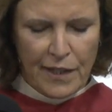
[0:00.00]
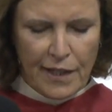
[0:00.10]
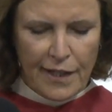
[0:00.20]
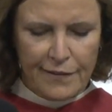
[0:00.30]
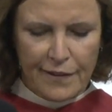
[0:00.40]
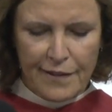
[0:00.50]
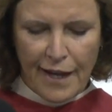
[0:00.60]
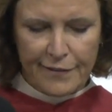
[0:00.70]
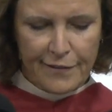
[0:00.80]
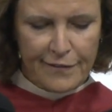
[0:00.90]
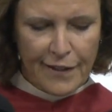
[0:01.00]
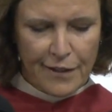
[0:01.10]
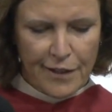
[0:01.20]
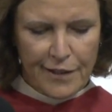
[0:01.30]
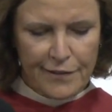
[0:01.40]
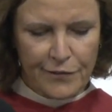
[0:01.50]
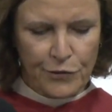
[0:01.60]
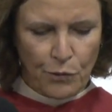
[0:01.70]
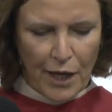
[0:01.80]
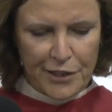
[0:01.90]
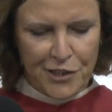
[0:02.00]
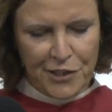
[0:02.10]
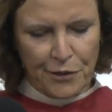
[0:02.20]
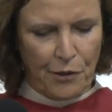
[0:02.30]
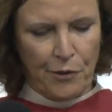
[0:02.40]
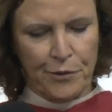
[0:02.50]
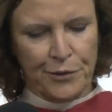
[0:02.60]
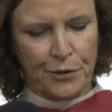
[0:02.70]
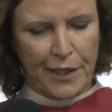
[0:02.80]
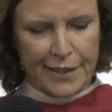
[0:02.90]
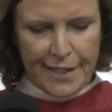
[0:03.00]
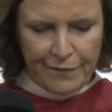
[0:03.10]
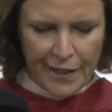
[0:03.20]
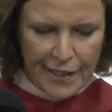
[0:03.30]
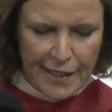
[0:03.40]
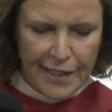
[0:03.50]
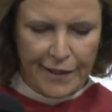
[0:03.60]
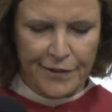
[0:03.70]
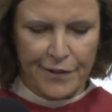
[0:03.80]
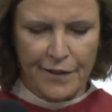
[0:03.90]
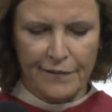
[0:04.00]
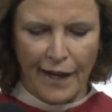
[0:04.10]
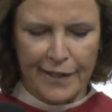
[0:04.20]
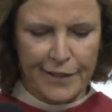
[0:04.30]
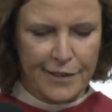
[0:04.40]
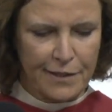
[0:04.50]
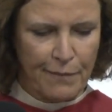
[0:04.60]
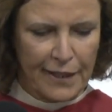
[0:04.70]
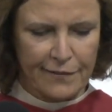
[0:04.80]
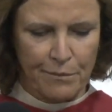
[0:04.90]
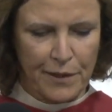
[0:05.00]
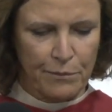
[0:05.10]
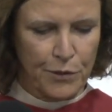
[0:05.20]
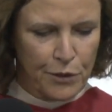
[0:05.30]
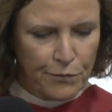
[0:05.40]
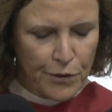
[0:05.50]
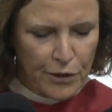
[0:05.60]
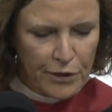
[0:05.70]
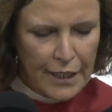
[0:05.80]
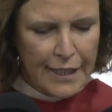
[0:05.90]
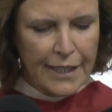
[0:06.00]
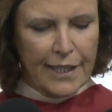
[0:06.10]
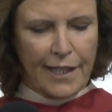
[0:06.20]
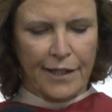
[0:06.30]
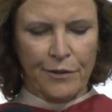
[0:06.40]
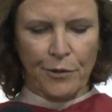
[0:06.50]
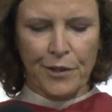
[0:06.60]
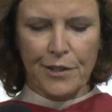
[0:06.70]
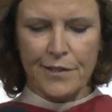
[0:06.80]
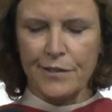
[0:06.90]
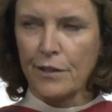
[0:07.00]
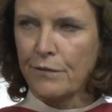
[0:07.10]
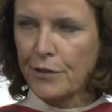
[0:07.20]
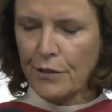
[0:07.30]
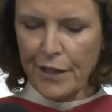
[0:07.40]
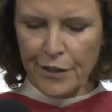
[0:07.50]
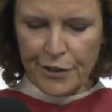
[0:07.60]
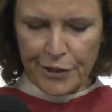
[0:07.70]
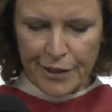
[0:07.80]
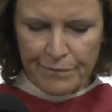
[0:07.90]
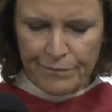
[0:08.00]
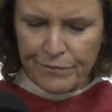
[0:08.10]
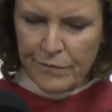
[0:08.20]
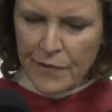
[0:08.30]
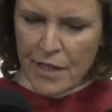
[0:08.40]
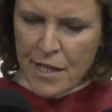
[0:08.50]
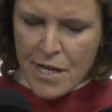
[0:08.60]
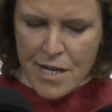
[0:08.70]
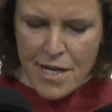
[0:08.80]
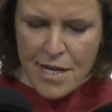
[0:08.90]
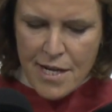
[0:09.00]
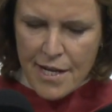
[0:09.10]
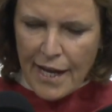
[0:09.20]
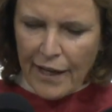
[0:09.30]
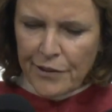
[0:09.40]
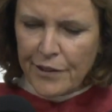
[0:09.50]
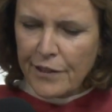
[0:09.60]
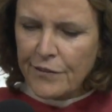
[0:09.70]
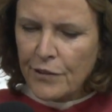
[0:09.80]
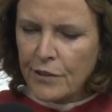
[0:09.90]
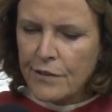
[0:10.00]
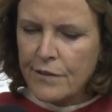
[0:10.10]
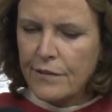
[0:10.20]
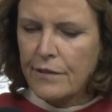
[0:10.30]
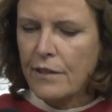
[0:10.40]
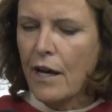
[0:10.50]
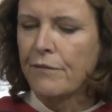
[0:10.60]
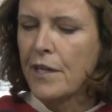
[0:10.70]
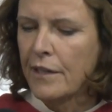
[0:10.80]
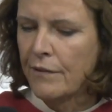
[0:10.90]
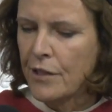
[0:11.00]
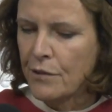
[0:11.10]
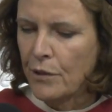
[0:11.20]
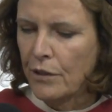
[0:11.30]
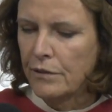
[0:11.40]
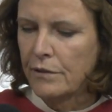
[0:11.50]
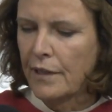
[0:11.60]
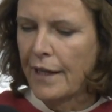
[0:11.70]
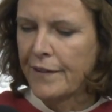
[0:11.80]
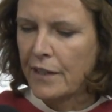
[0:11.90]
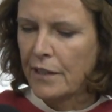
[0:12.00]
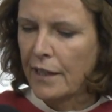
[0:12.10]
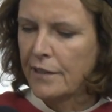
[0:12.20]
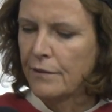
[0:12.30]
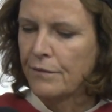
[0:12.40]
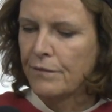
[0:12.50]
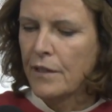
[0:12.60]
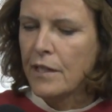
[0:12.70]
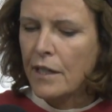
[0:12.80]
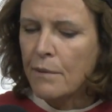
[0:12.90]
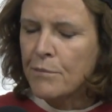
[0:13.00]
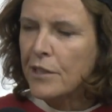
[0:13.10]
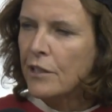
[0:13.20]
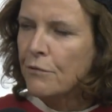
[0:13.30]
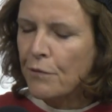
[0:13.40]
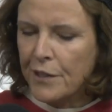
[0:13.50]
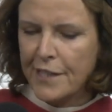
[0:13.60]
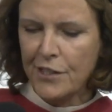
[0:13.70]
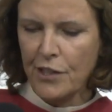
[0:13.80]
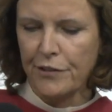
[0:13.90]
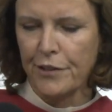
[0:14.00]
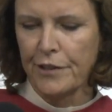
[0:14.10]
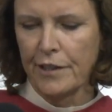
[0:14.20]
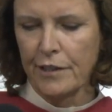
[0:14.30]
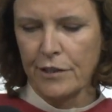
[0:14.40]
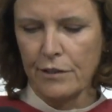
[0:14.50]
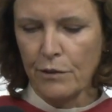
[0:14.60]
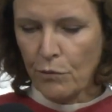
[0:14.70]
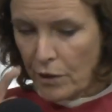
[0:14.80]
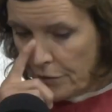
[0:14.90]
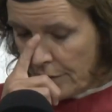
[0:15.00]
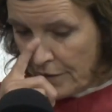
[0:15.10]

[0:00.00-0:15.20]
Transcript: Is it necessary to squash your own creativity and your desire to make something beautiful in order to serve the greater good? How do concerns of the individual and the collective come to confront each other in our current world?